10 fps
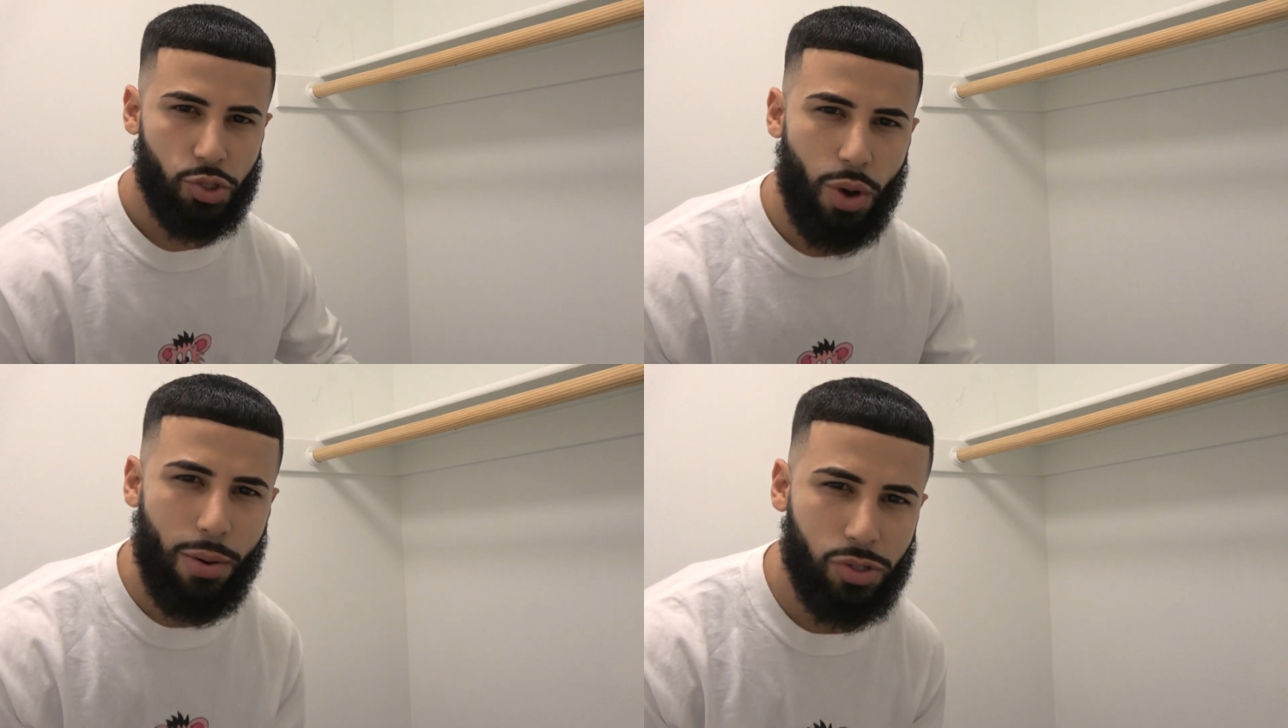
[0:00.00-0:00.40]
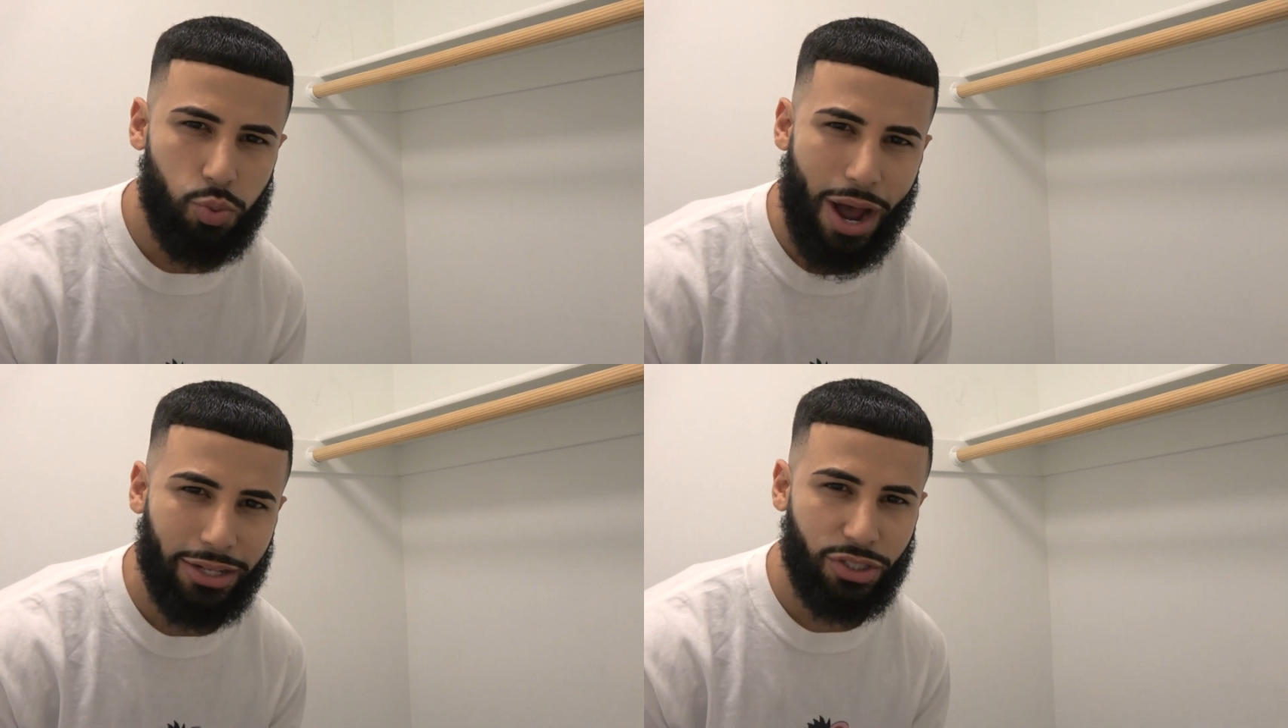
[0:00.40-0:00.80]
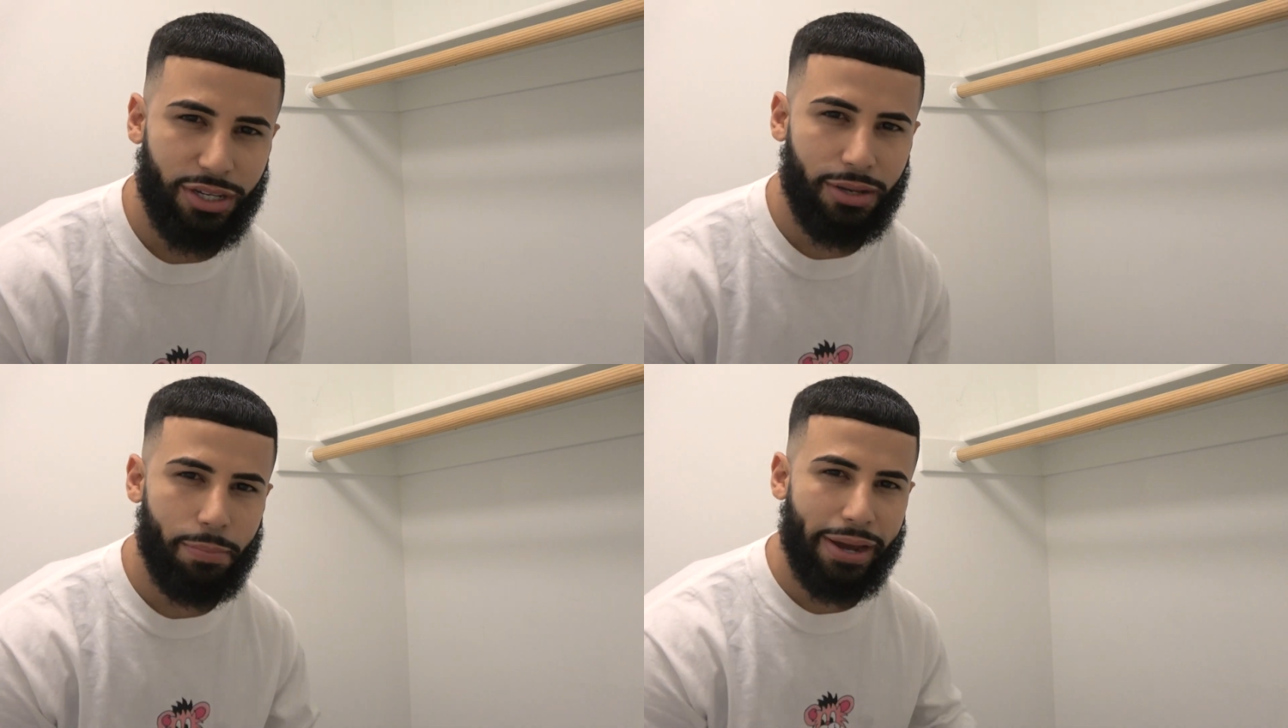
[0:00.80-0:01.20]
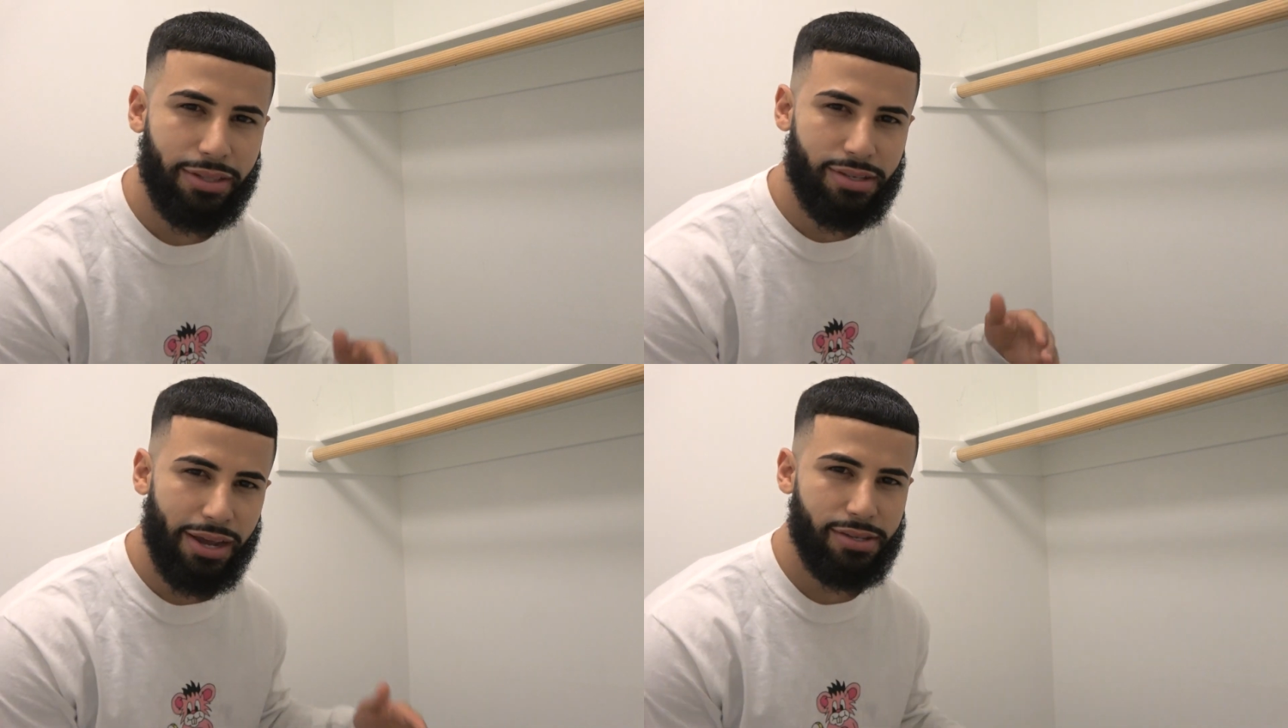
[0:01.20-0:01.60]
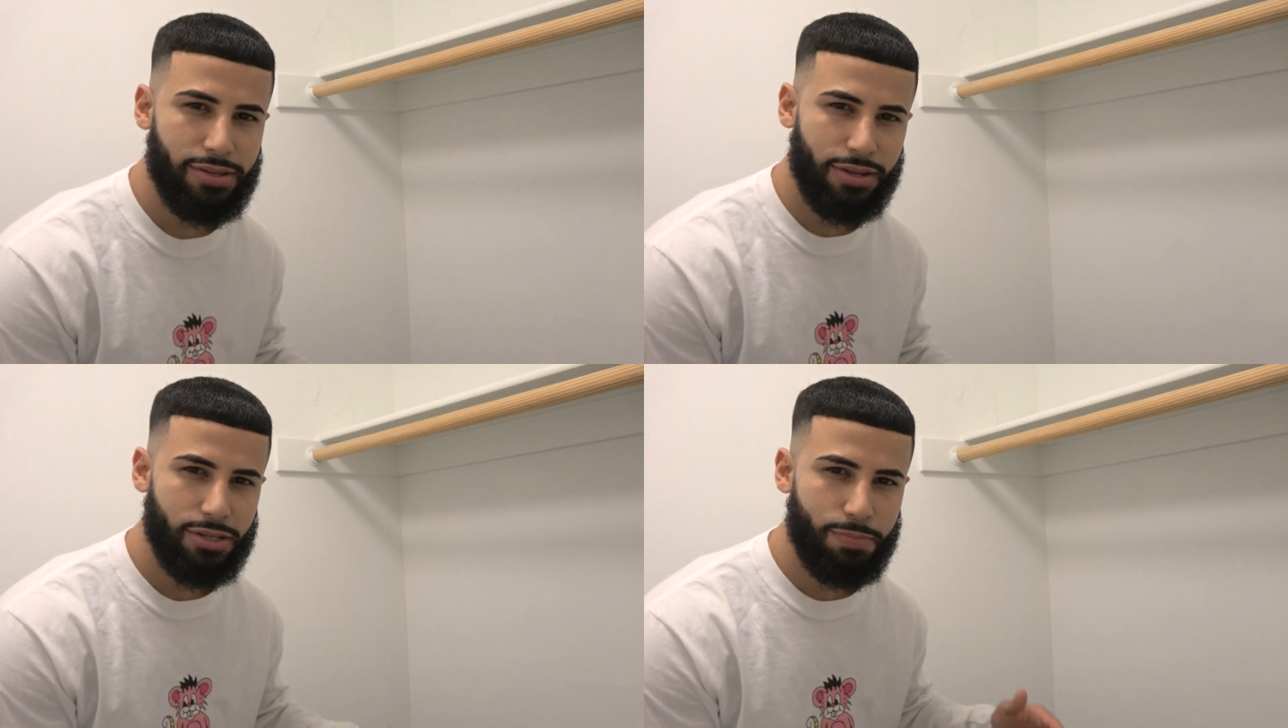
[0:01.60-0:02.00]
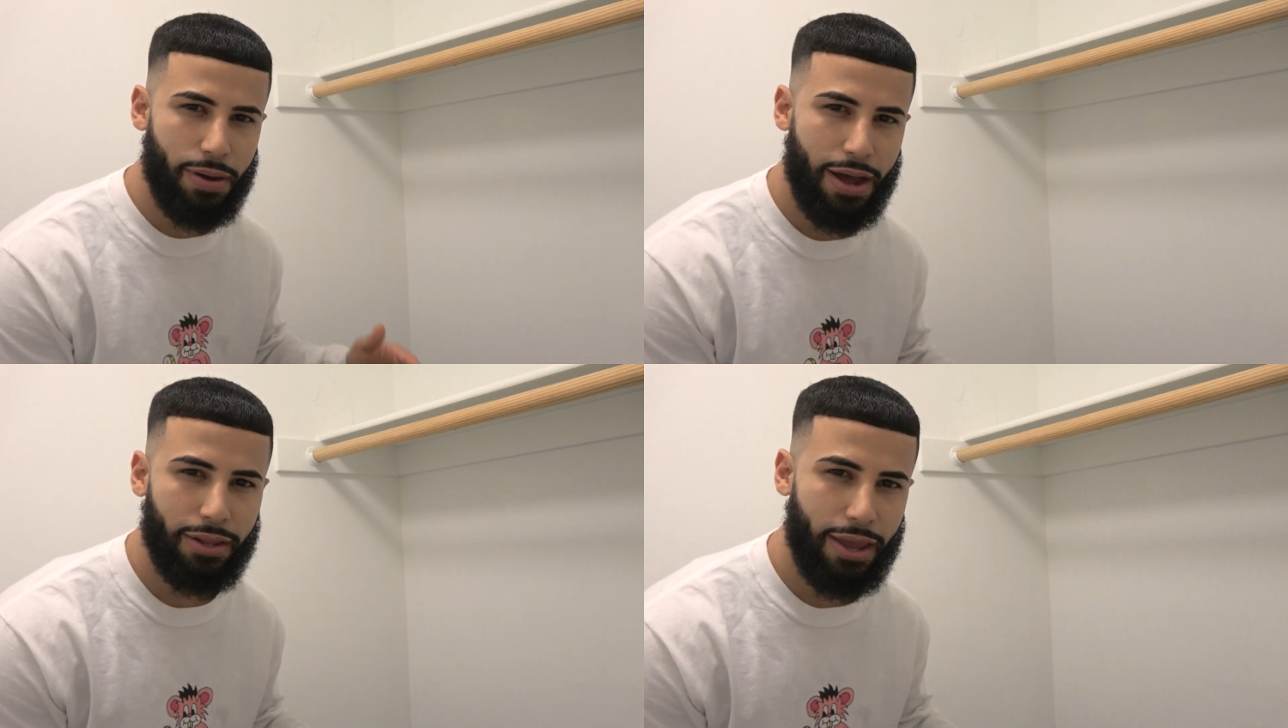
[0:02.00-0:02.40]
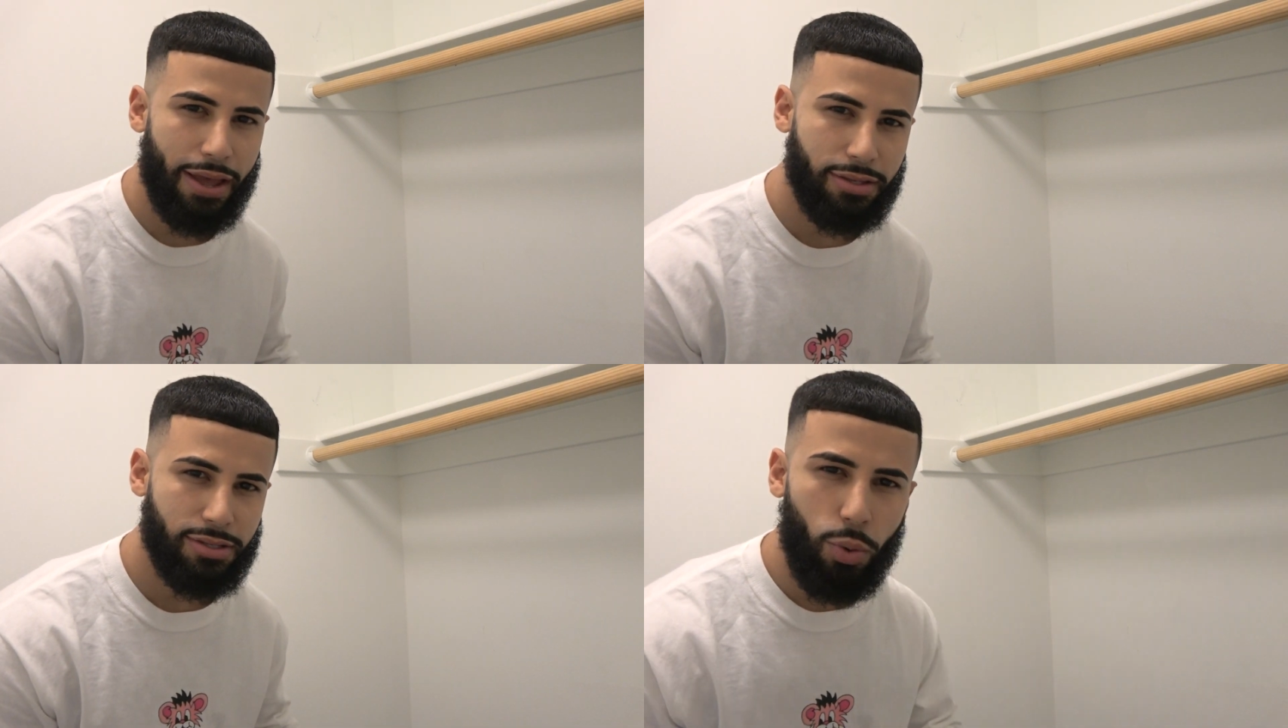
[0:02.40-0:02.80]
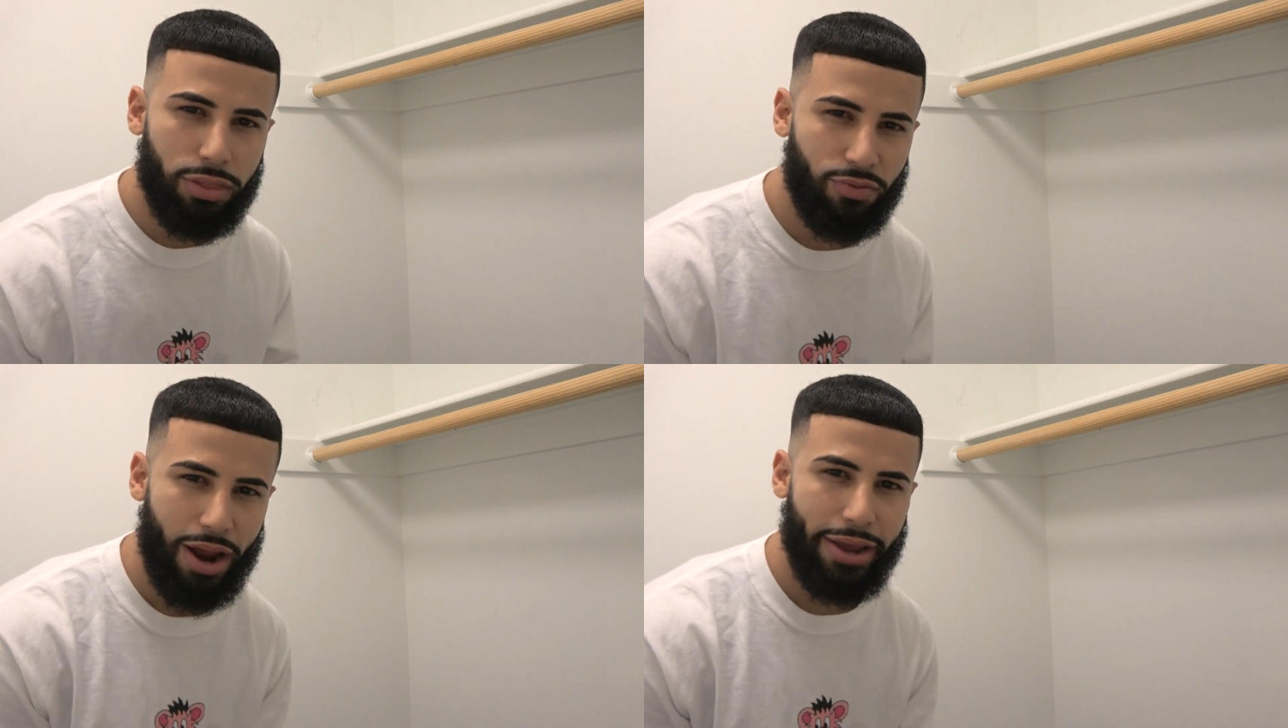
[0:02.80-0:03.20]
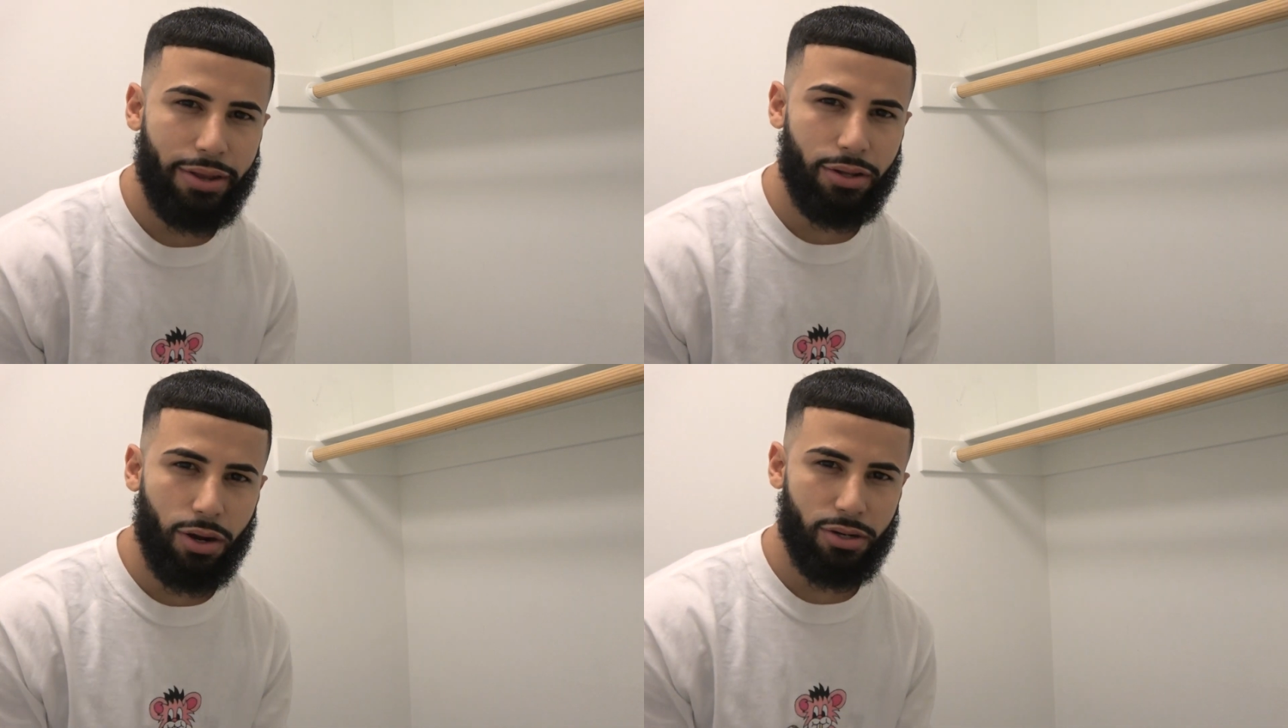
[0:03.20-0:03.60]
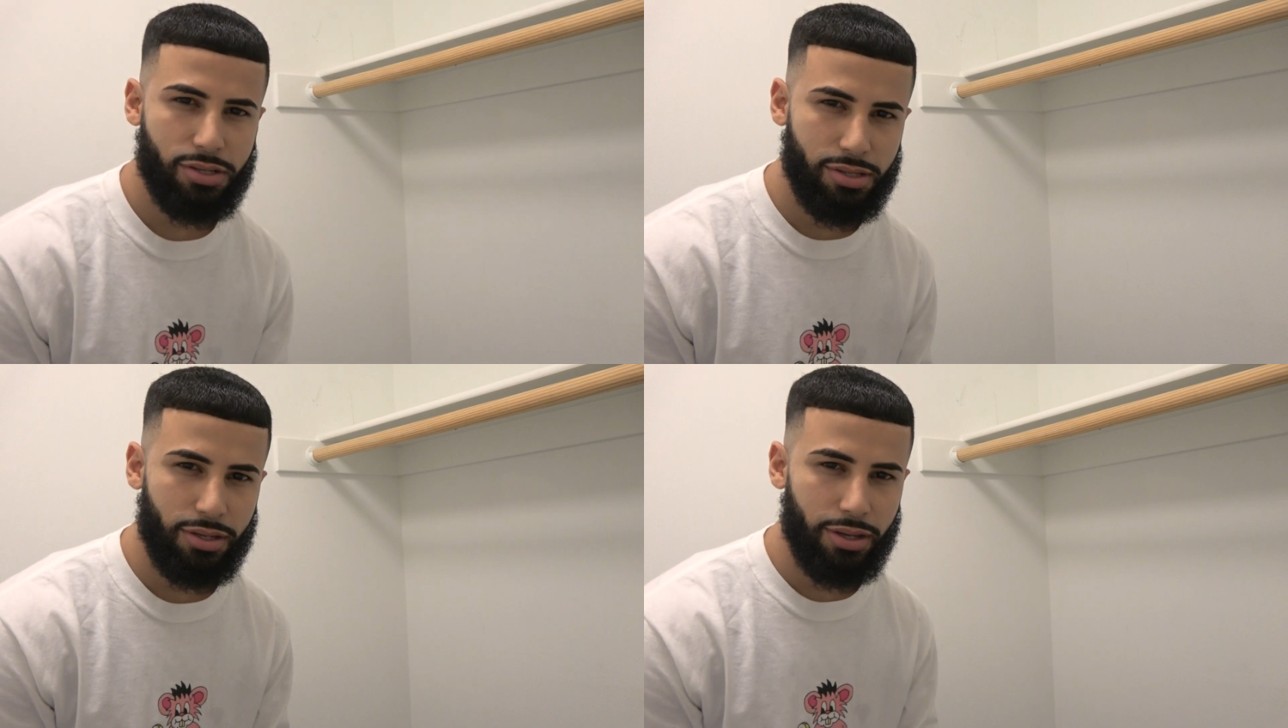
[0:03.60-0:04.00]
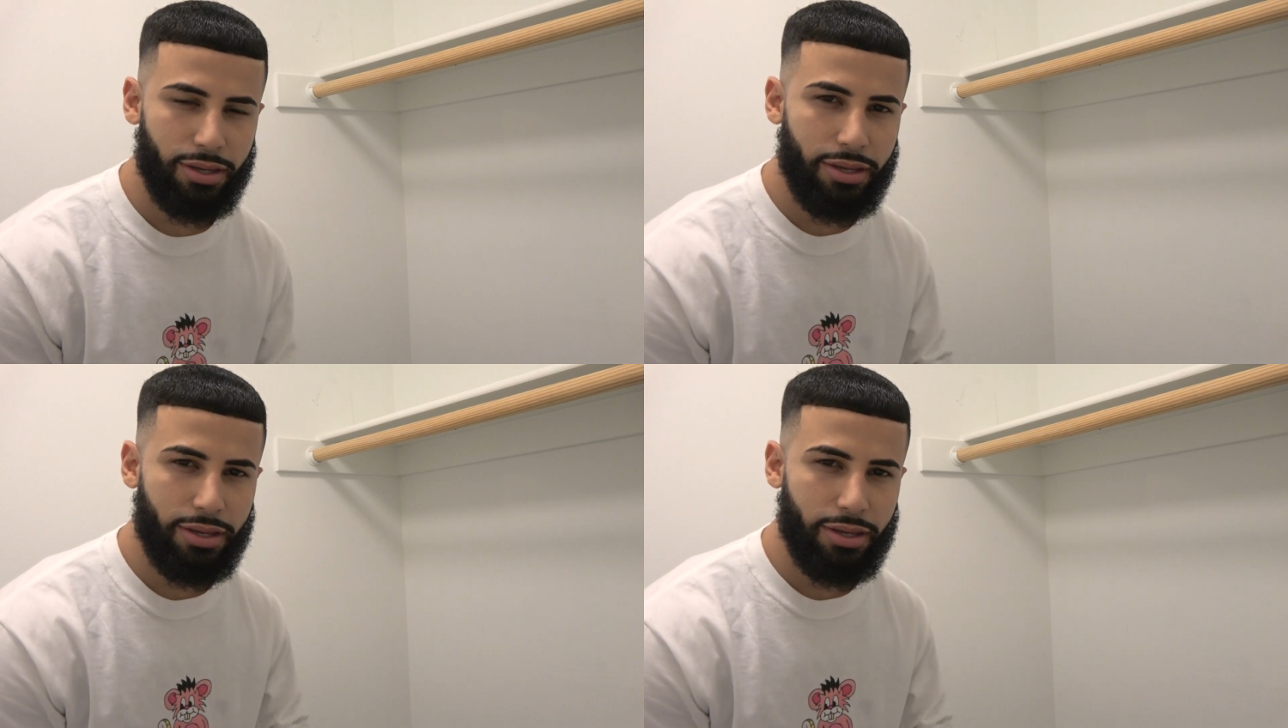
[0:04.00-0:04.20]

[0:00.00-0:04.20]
So I was watching Mike Tyson's podcast with Ryan Garcia.